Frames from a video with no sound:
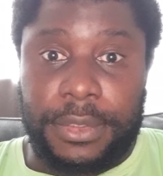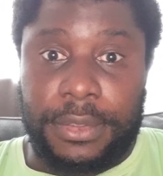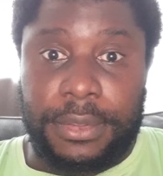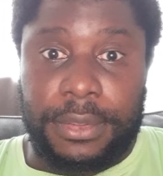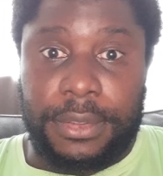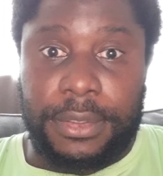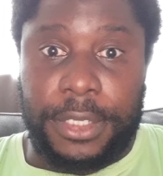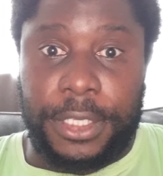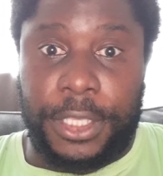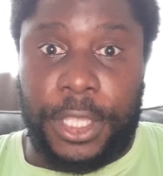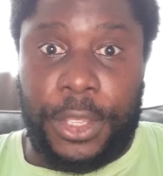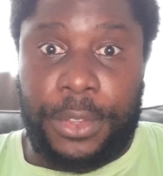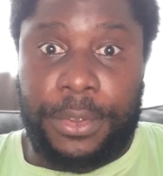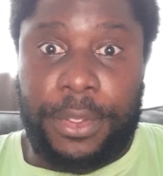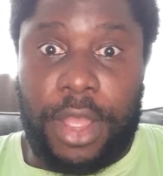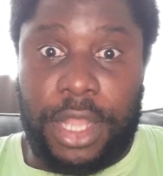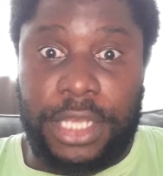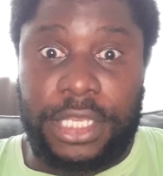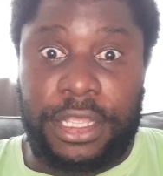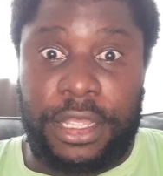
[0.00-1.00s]
You know,
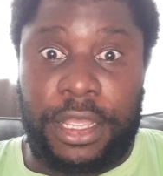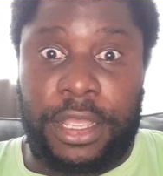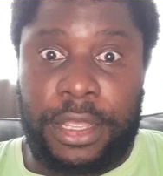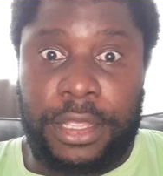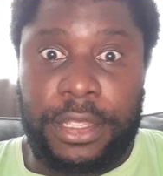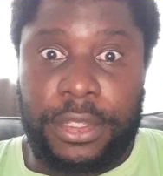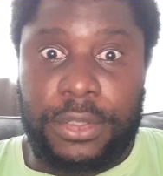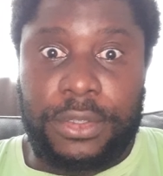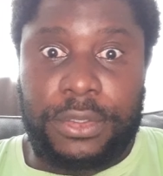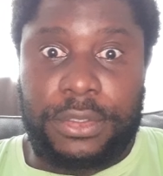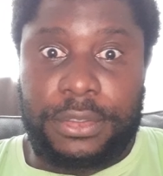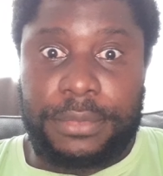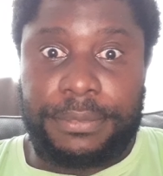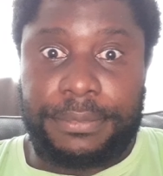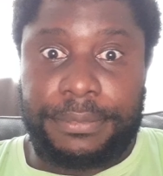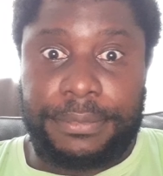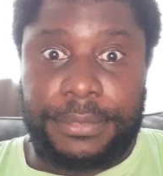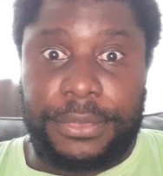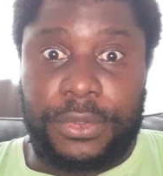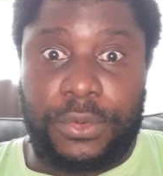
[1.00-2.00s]
under
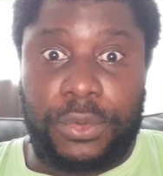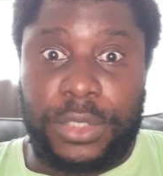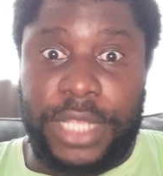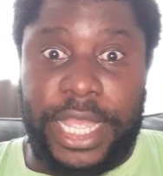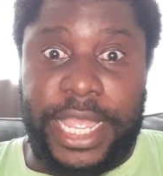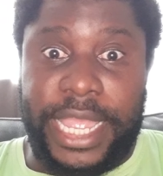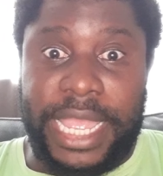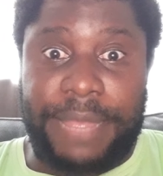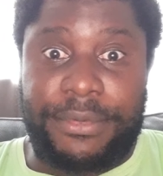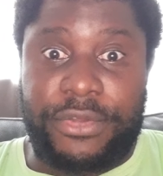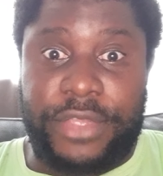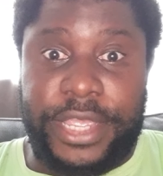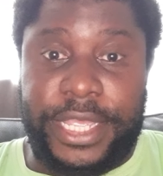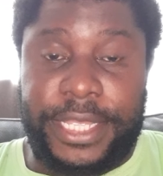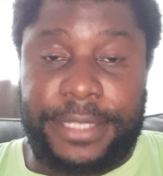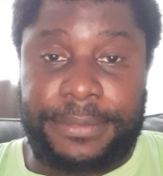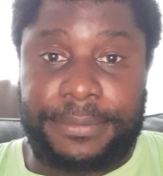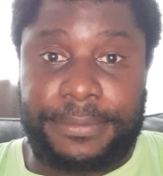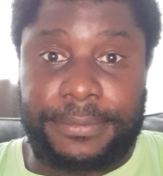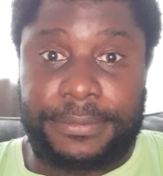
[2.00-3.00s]
Unai Emery.
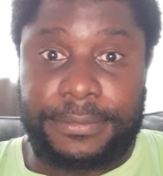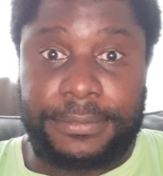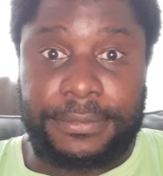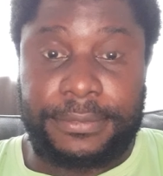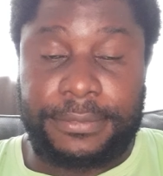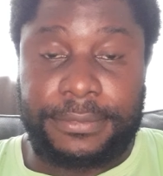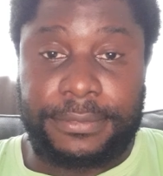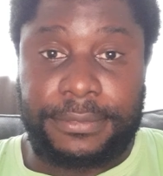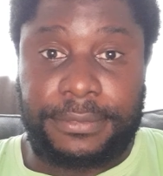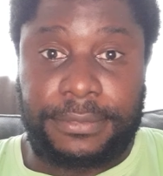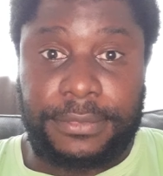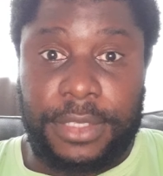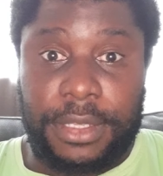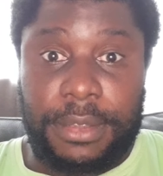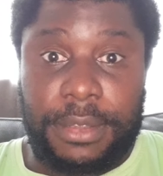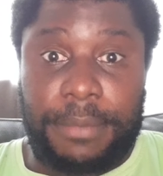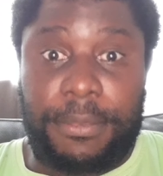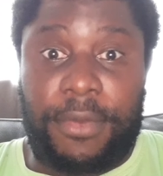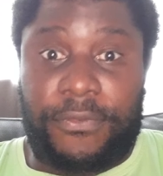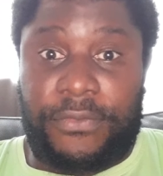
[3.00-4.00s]

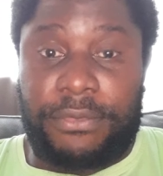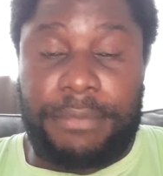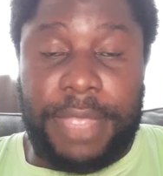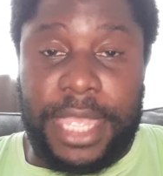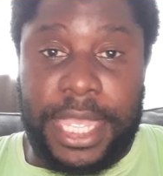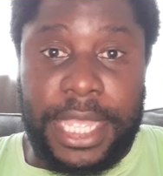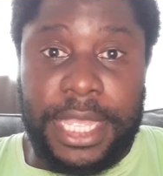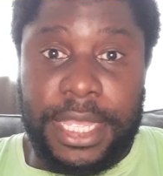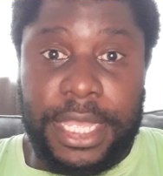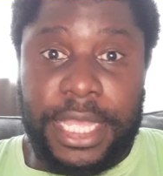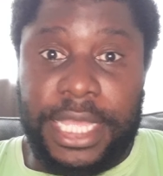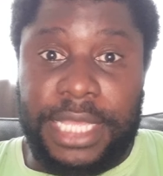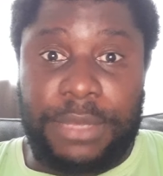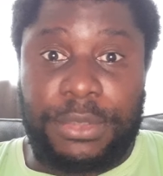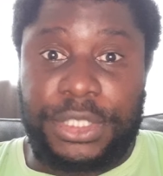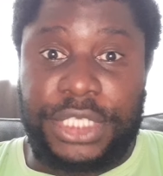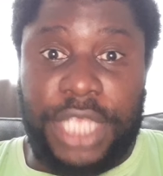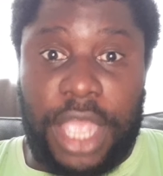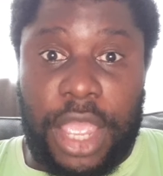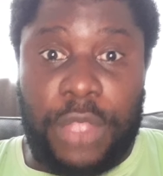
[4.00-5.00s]
But for me, he
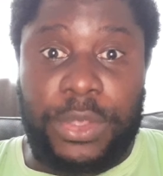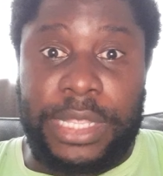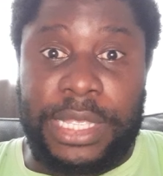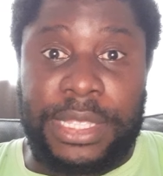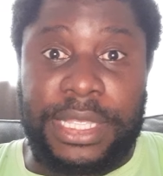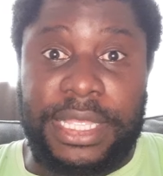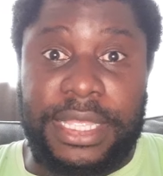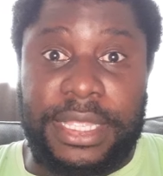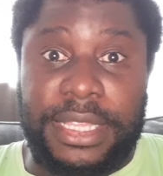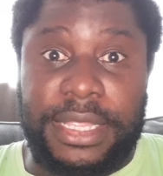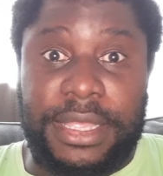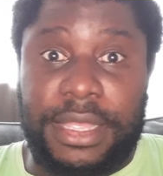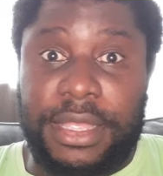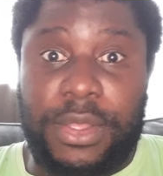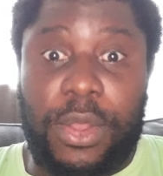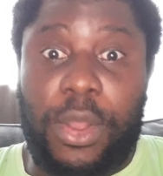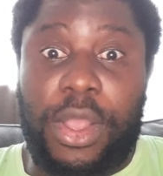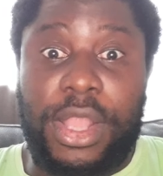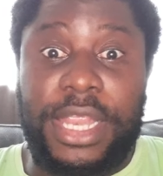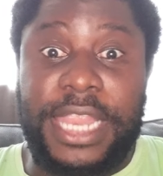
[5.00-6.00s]
was the only
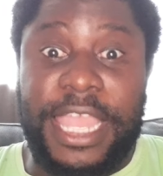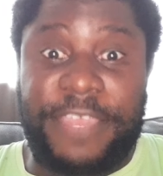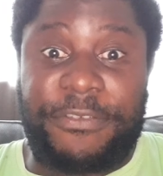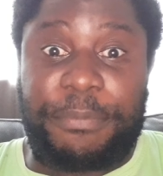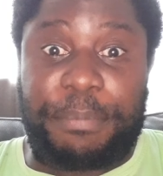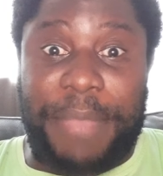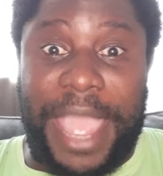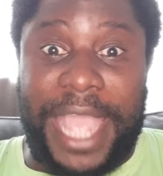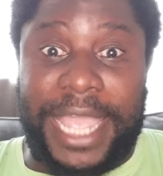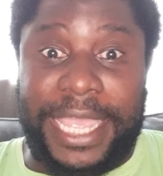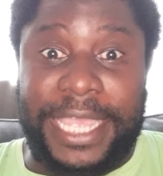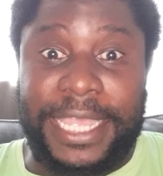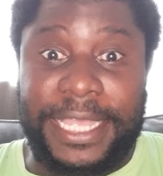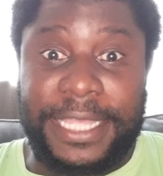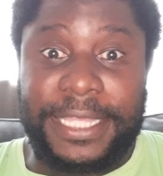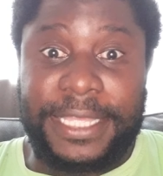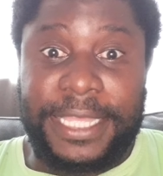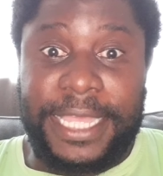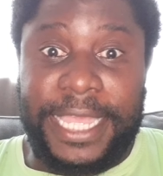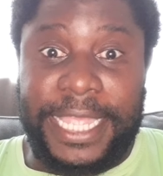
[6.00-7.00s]
left back
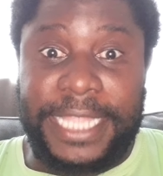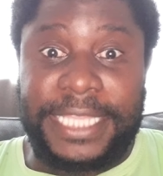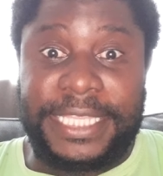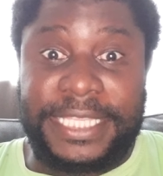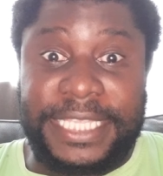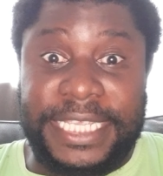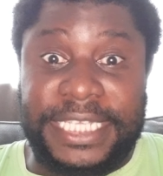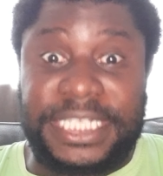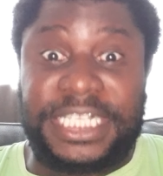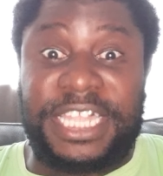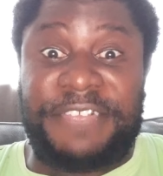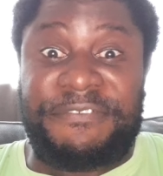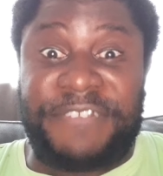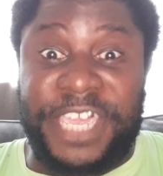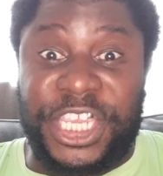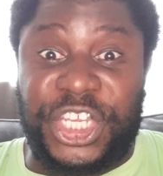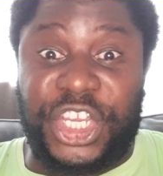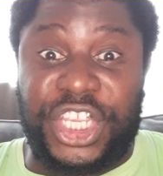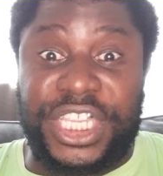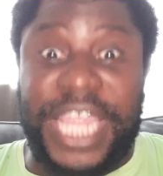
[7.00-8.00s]
in this
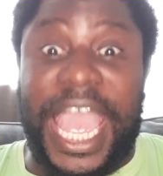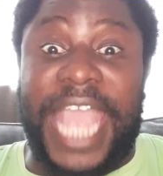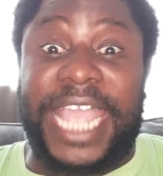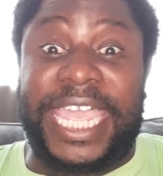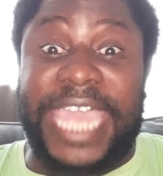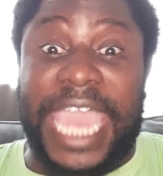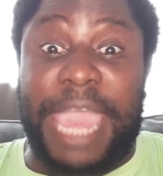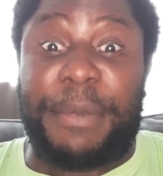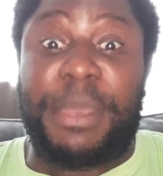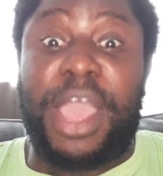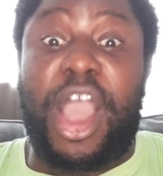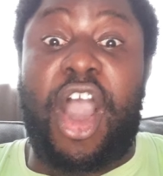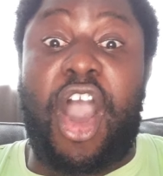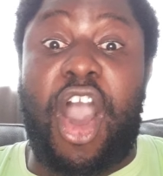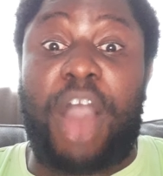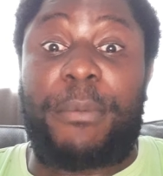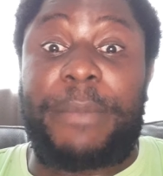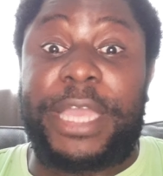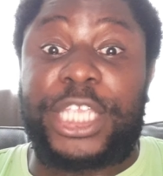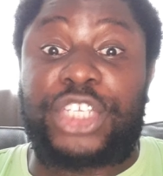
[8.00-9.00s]
division that kept
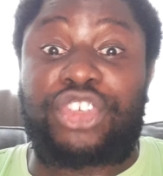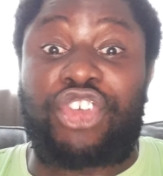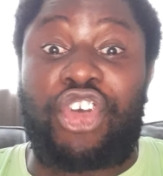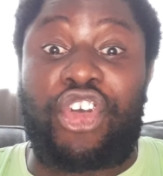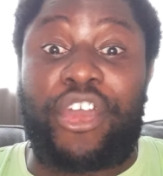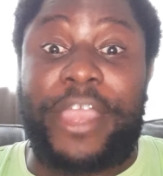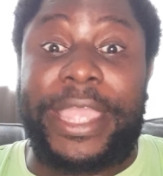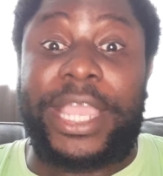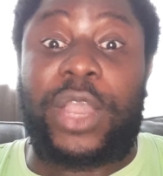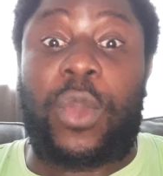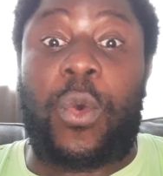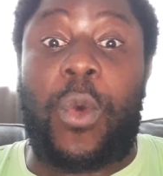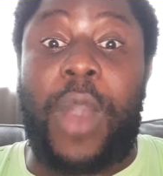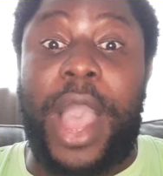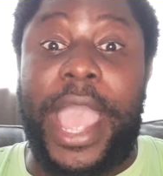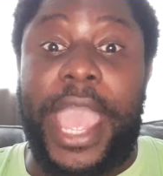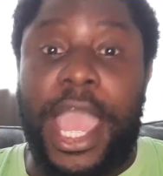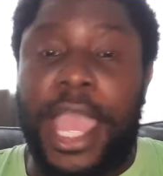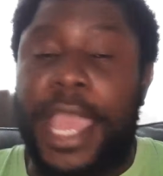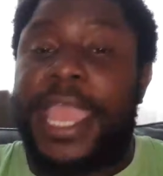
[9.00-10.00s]
Ahmed Traore
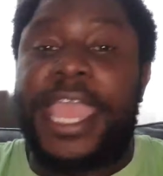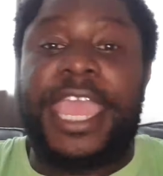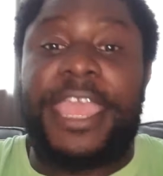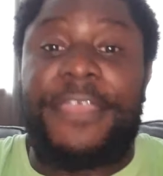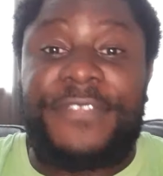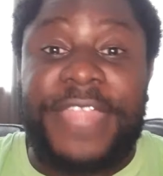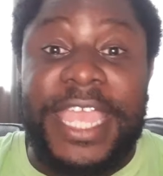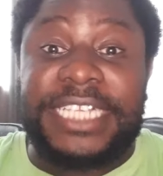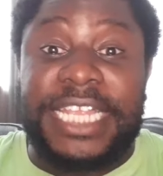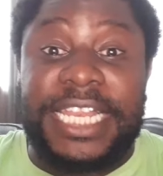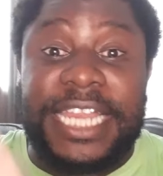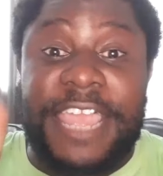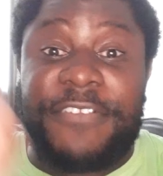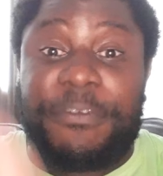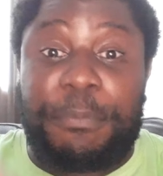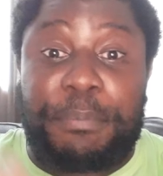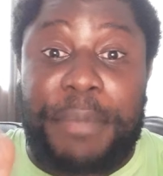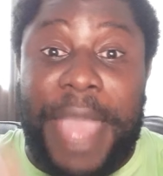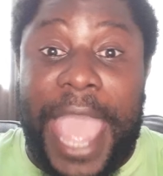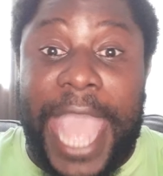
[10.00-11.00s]
quiet. If there's a
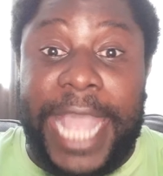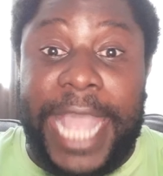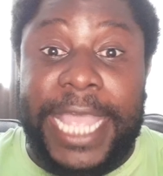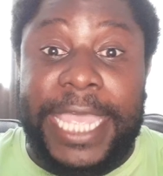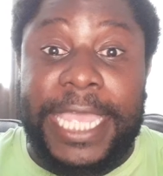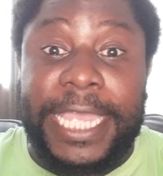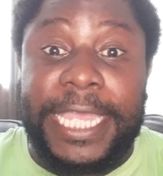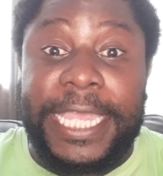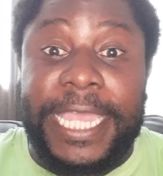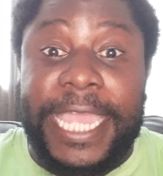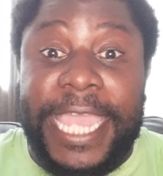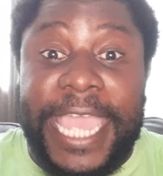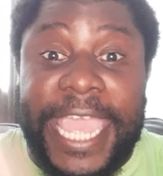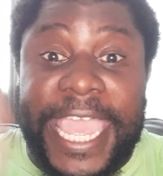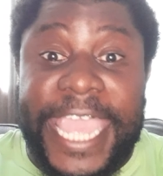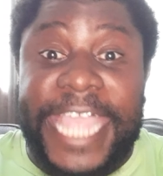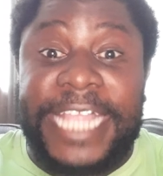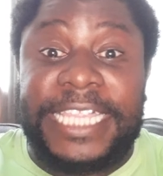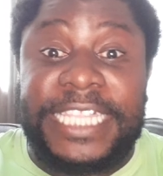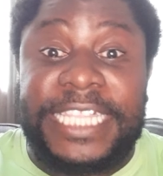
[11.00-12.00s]
left back
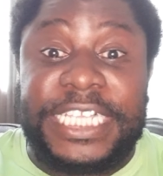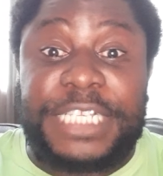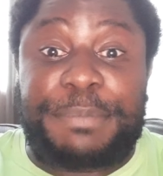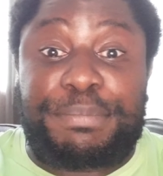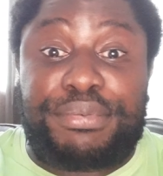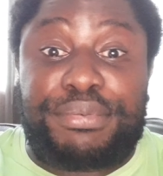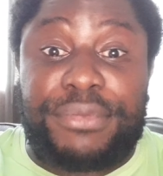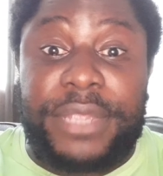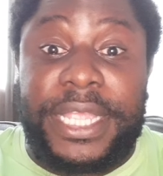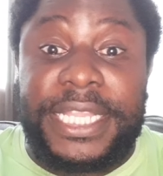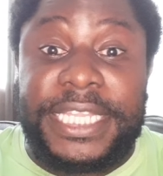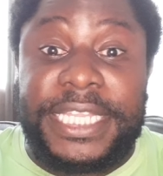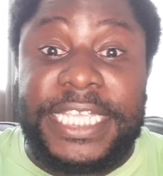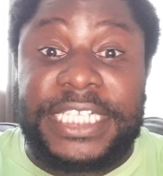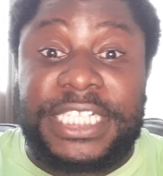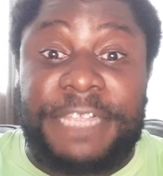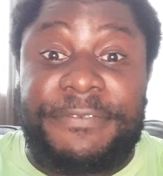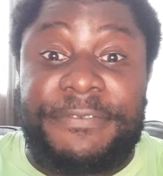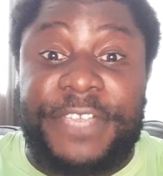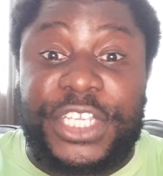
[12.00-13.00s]
in this
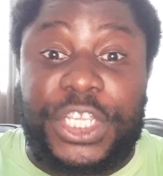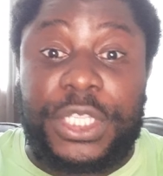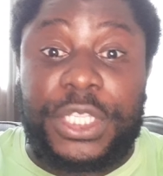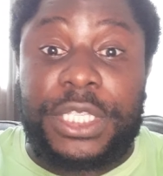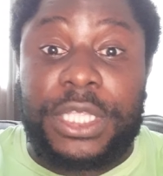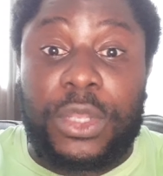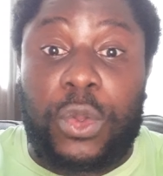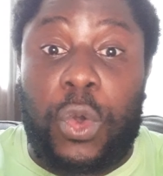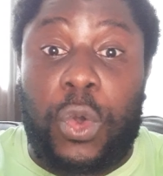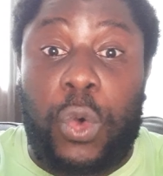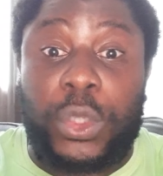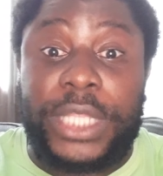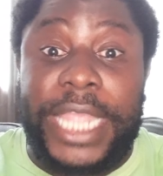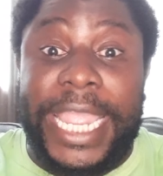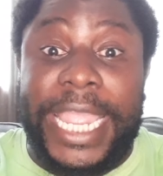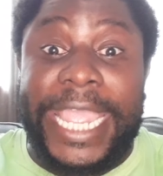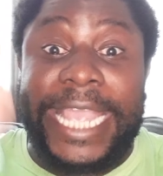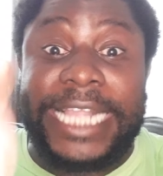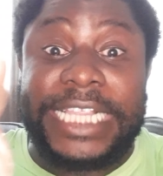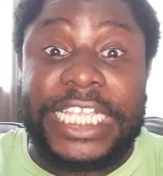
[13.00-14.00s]
division called
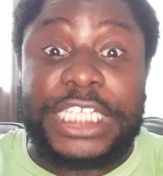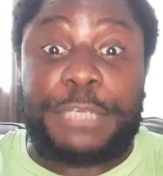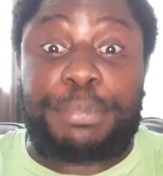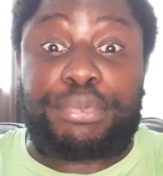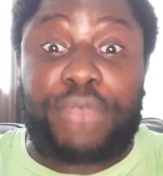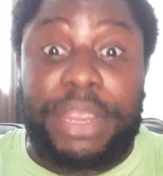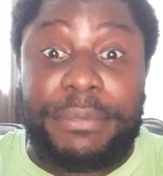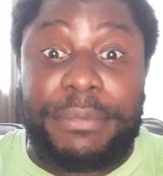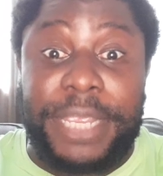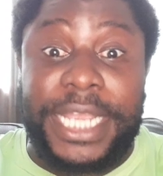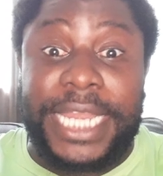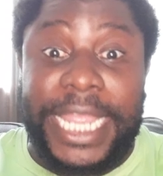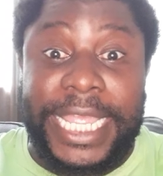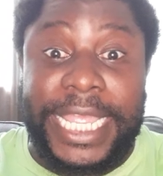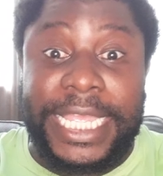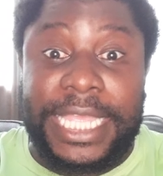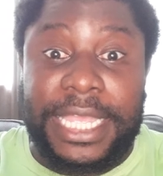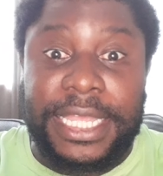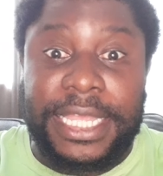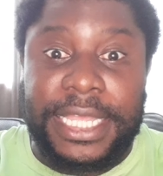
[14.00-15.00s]
the English Premier
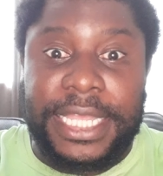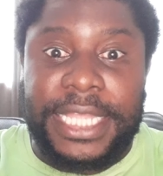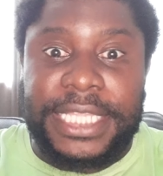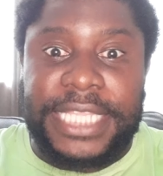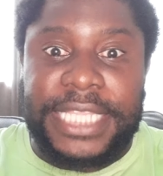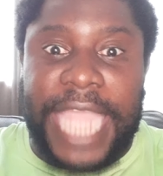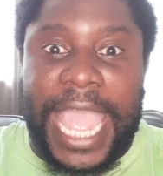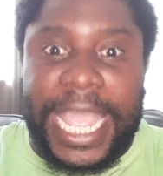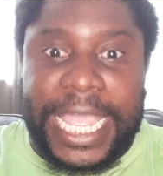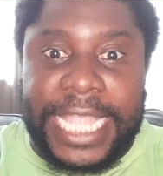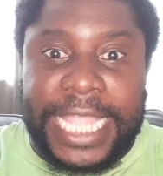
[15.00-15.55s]
League that